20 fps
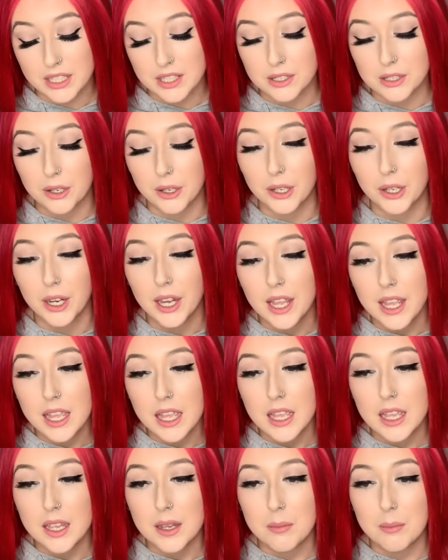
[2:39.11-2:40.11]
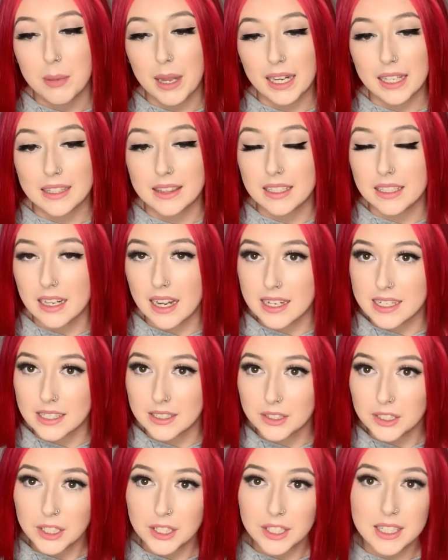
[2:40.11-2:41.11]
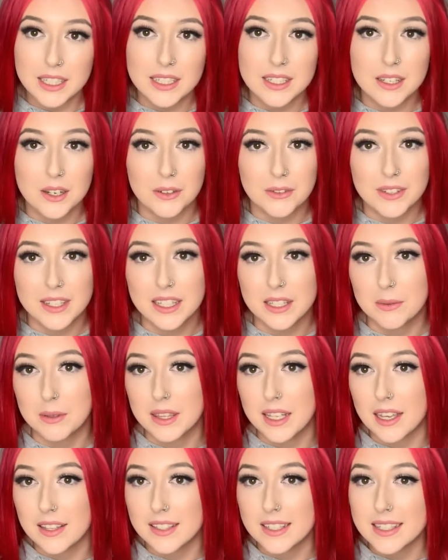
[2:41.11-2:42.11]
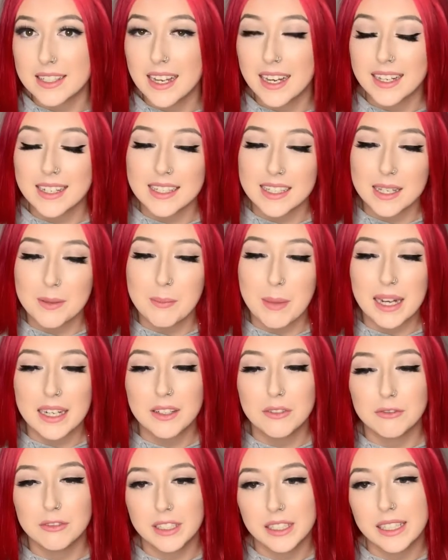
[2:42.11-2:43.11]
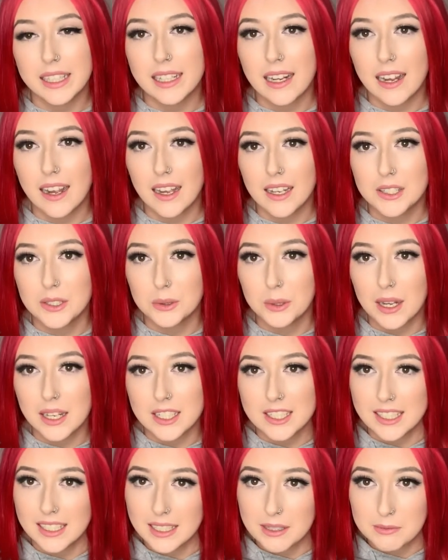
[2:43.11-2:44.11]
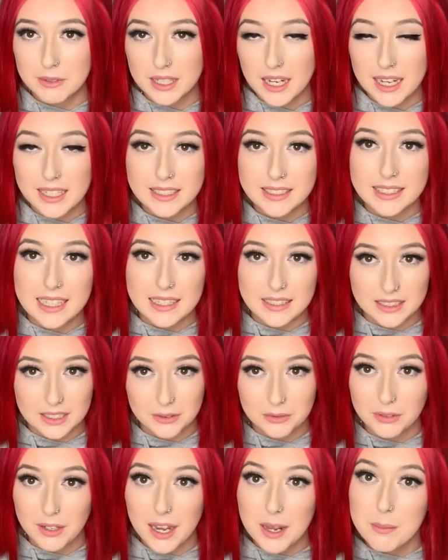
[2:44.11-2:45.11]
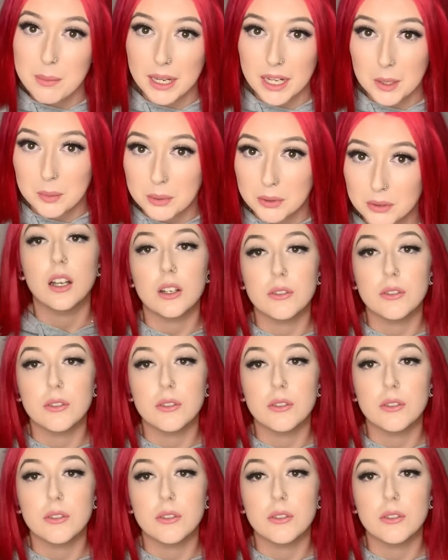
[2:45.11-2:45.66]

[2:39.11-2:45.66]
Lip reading: So back in the 1930s, obviously without the science, it made it really hard to actually even identify people.